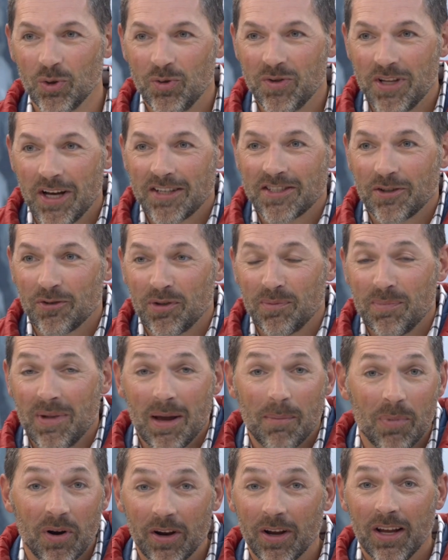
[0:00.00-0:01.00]
Who doesn't
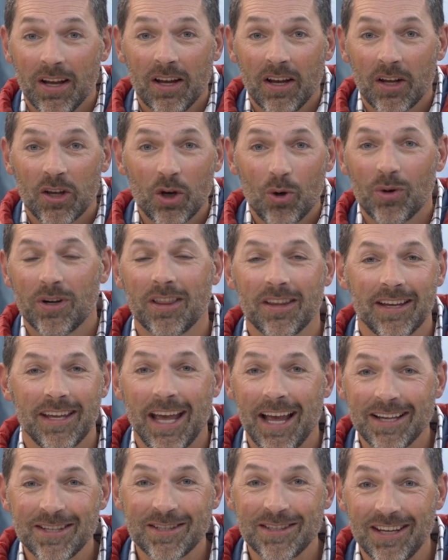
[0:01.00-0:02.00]
remember going to the
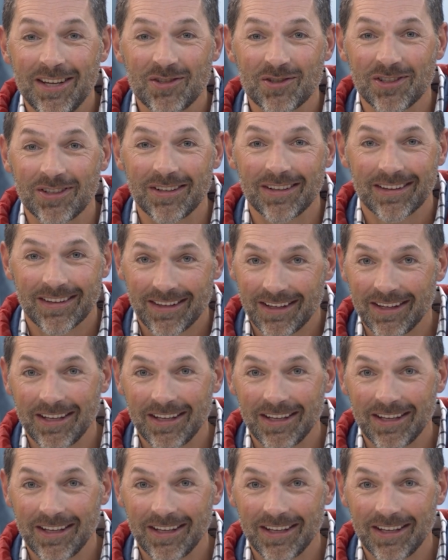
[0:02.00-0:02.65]
gas station?